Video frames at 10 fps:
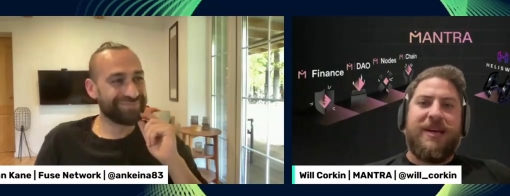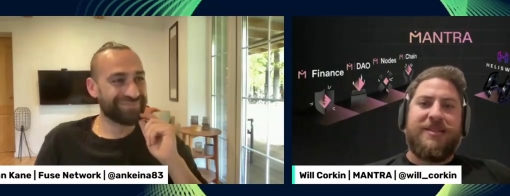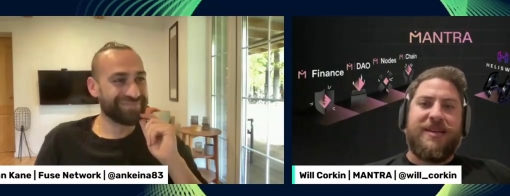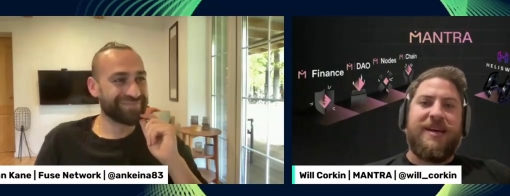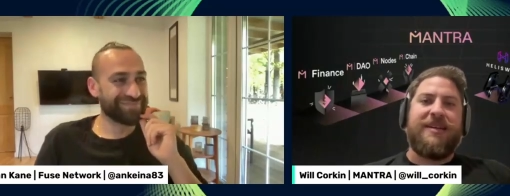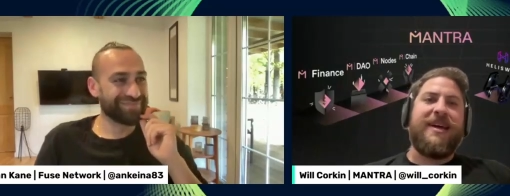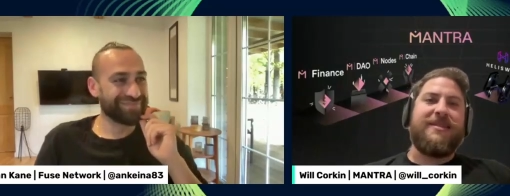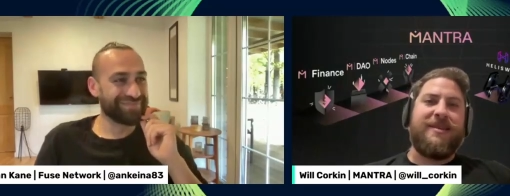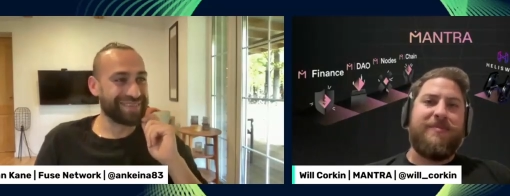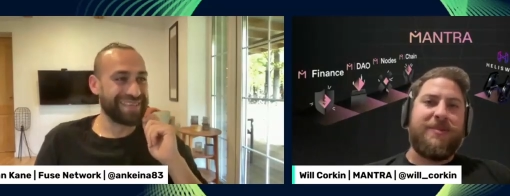Speaker 1: taste that
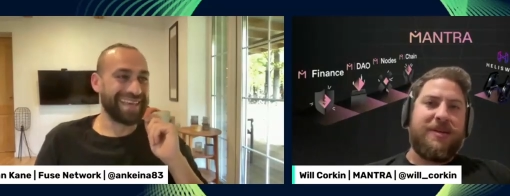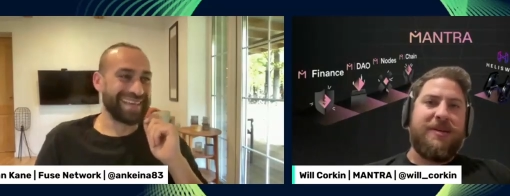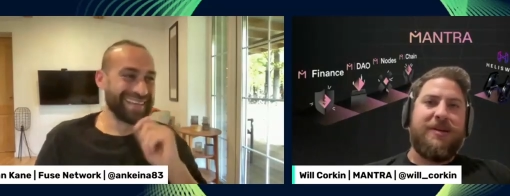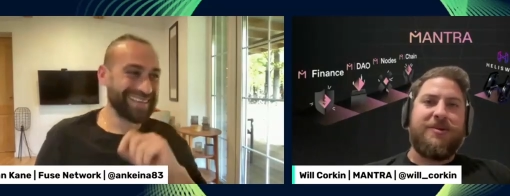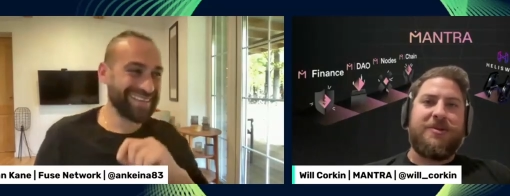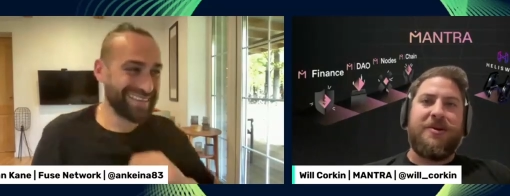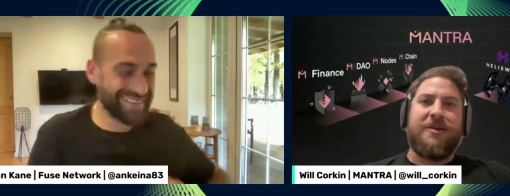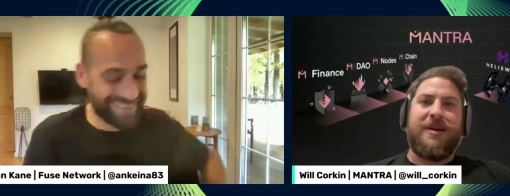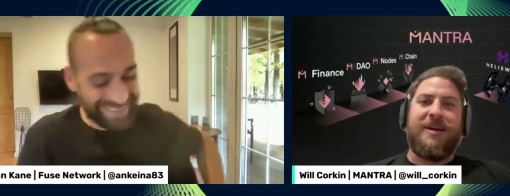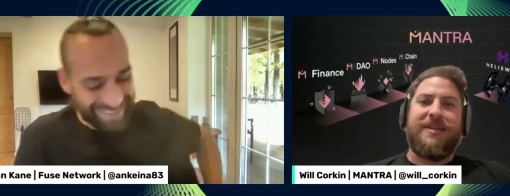gets them yeah. to you know
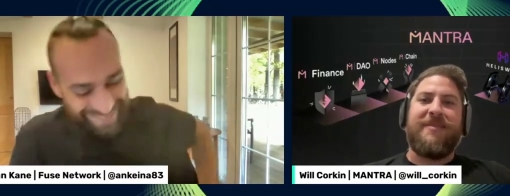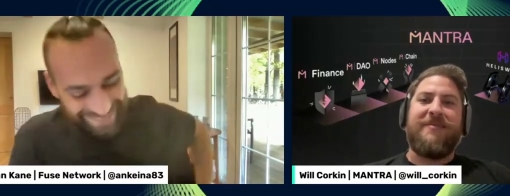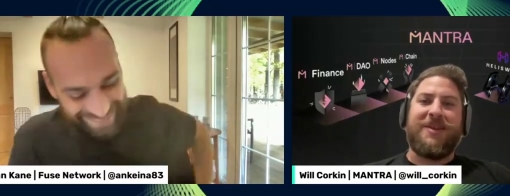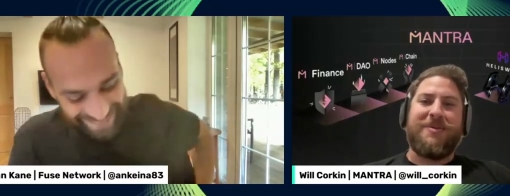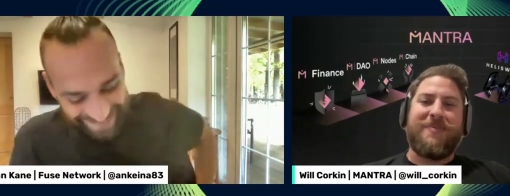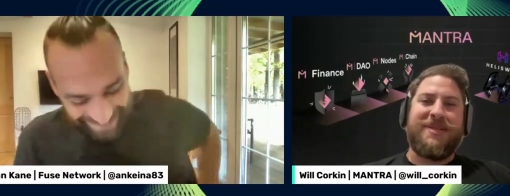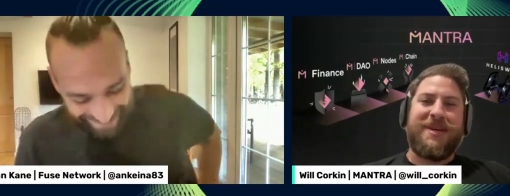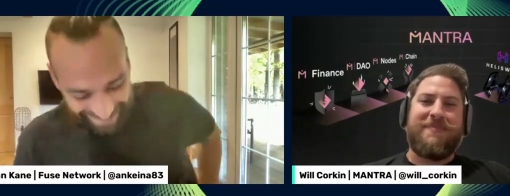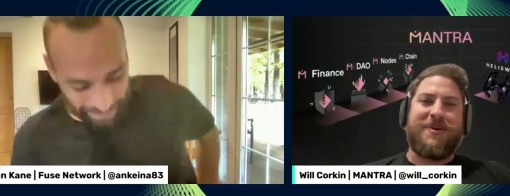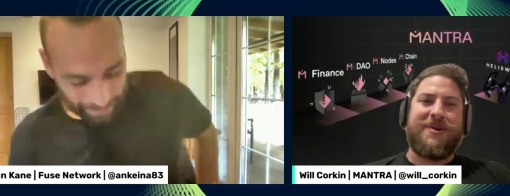start kind of diving a little bit
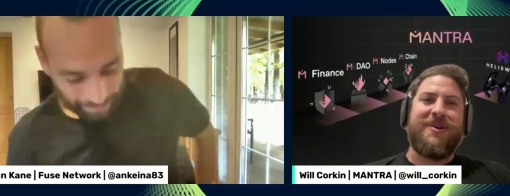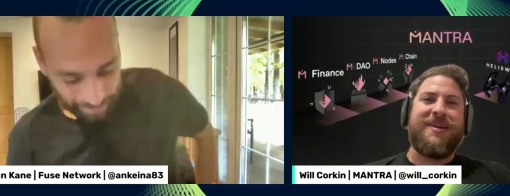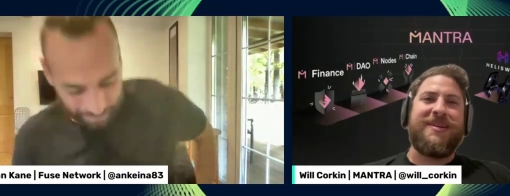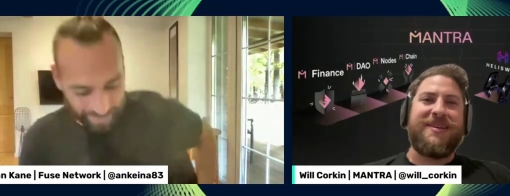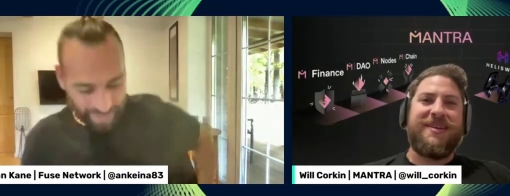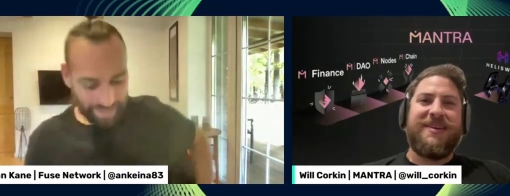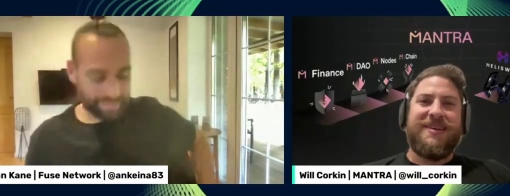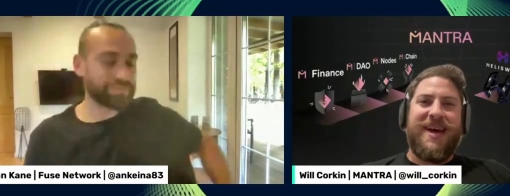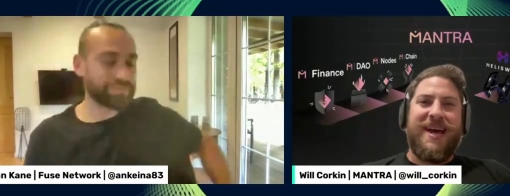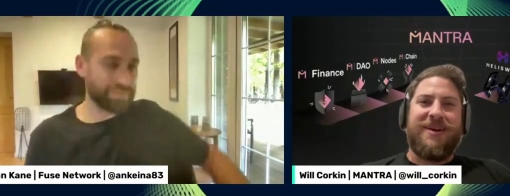deeper and
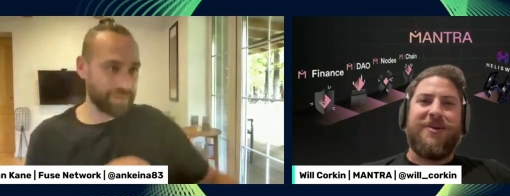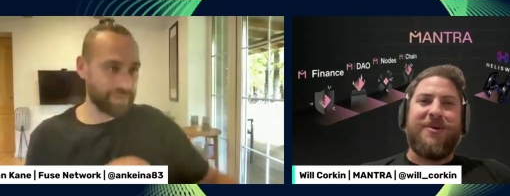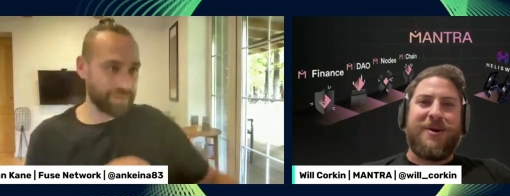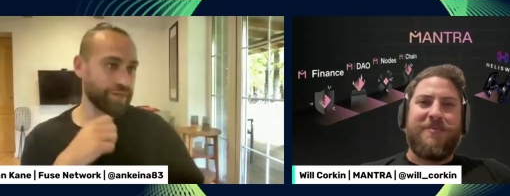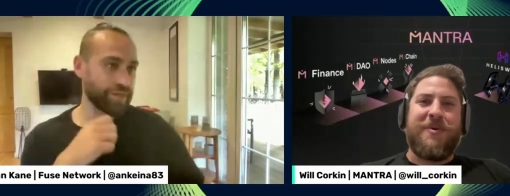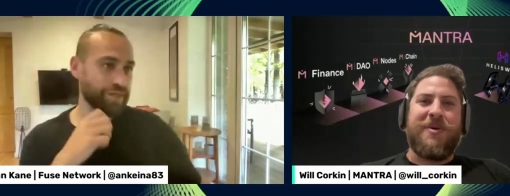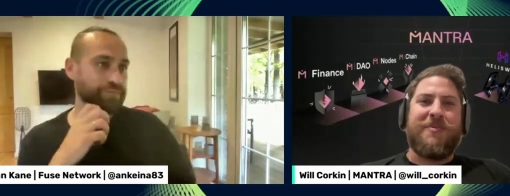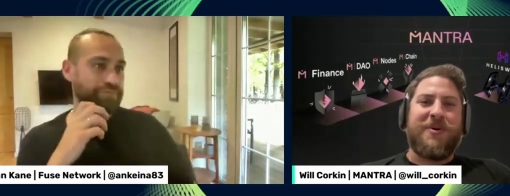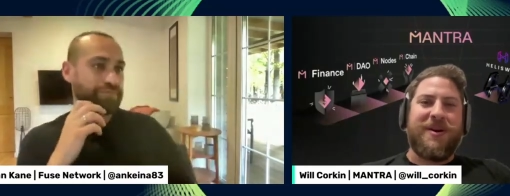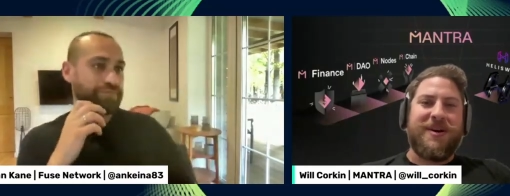and Absolutely. learning more
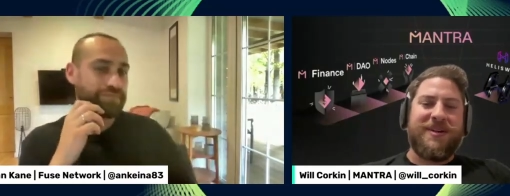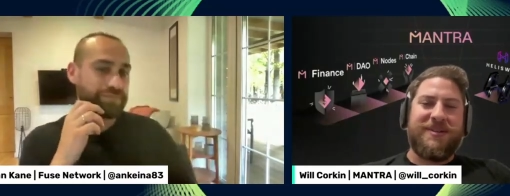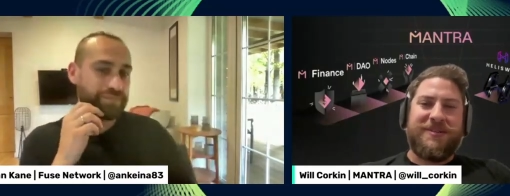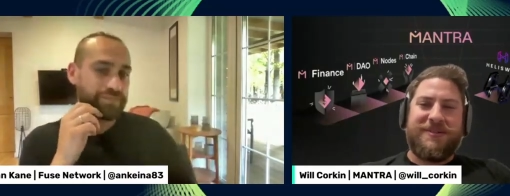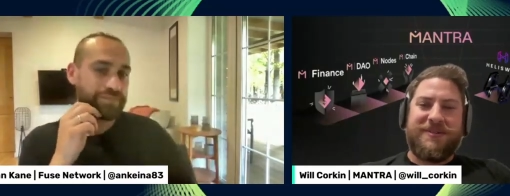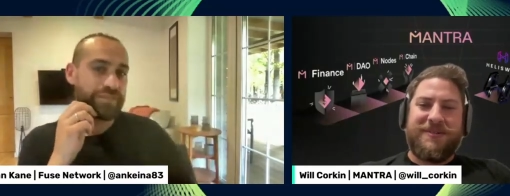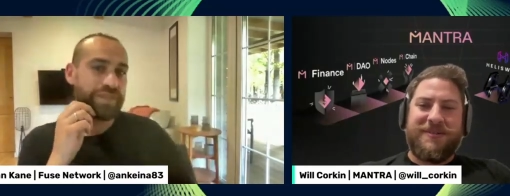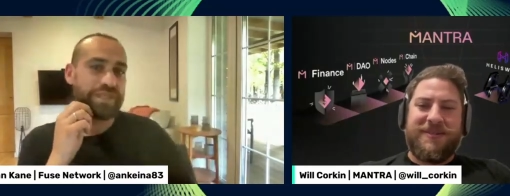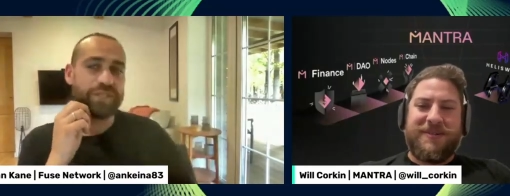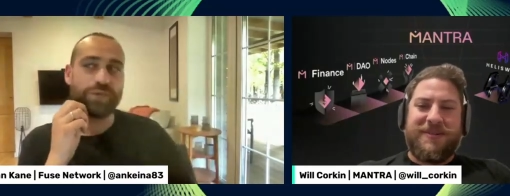and more.
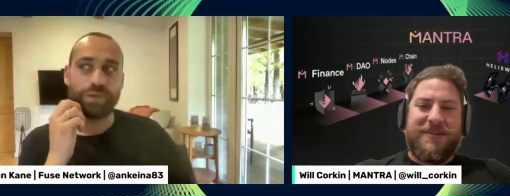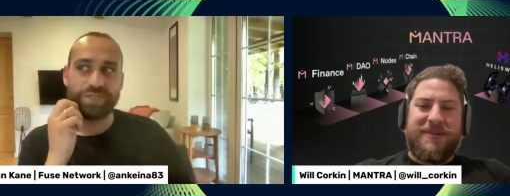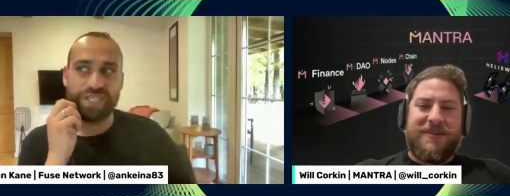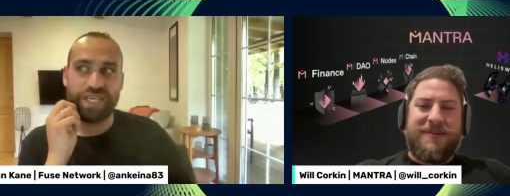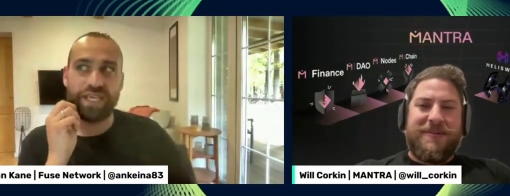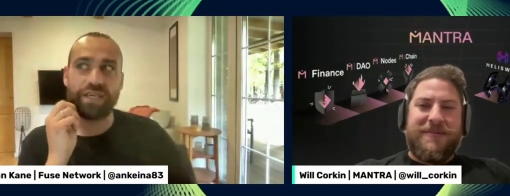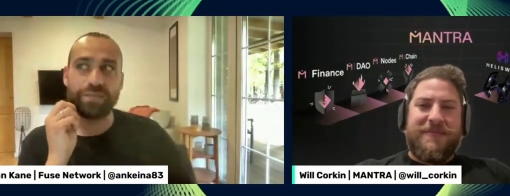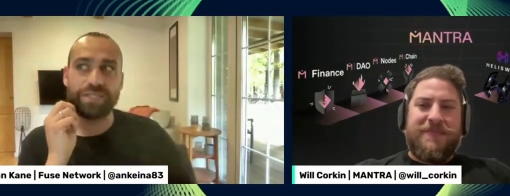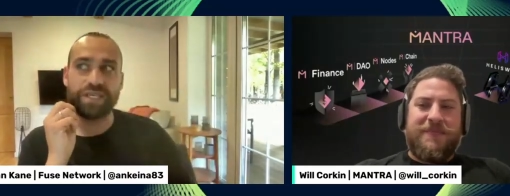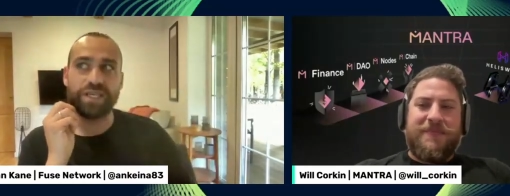
Speaker 2: That's what I'm seeing, and
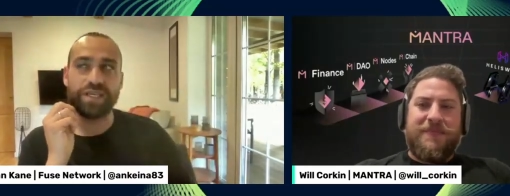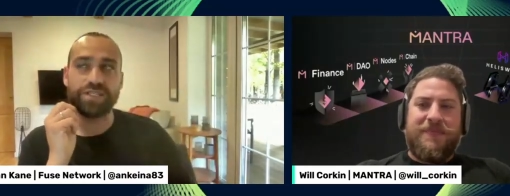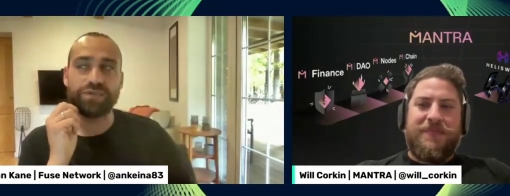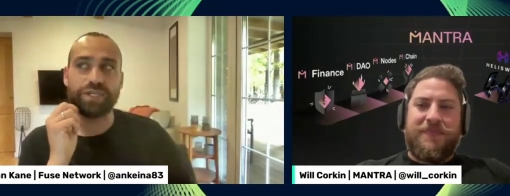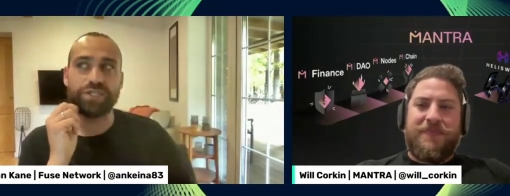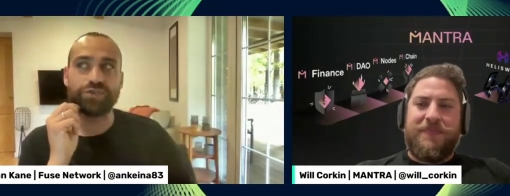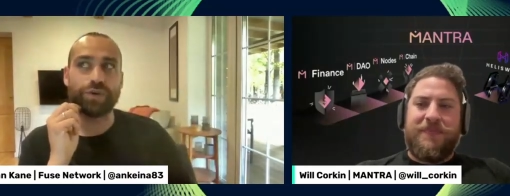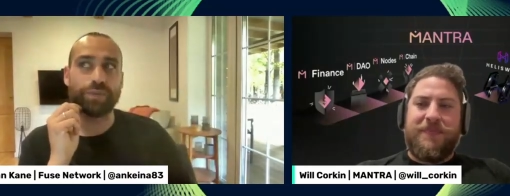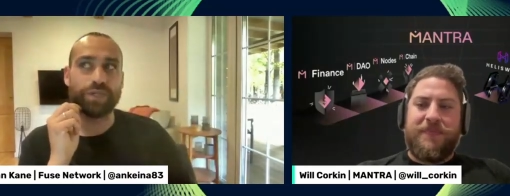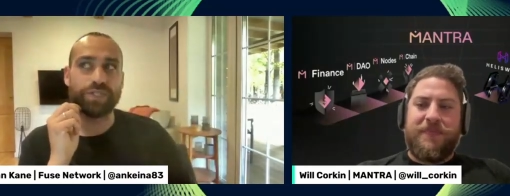I'm seeing it as a really
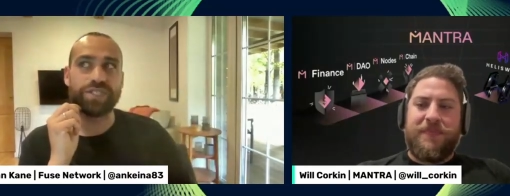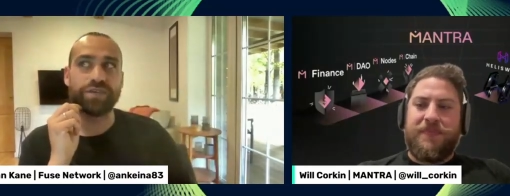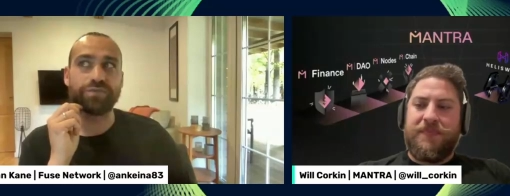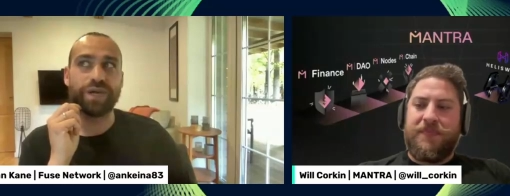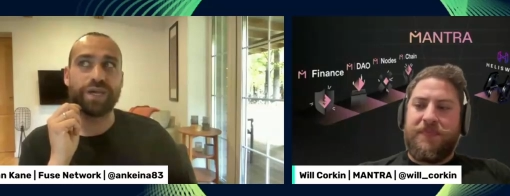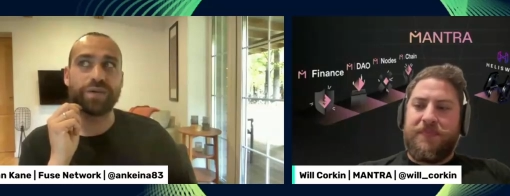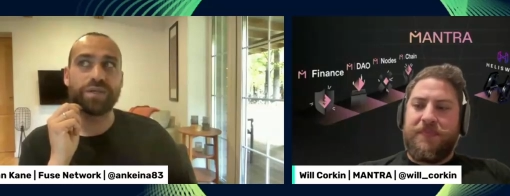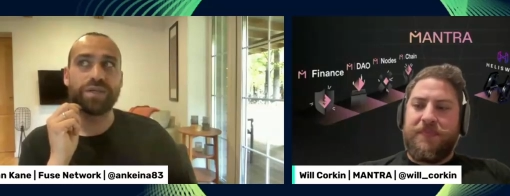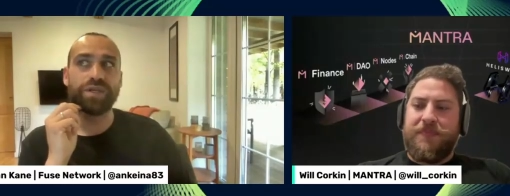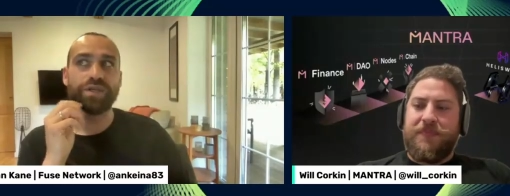strong positive where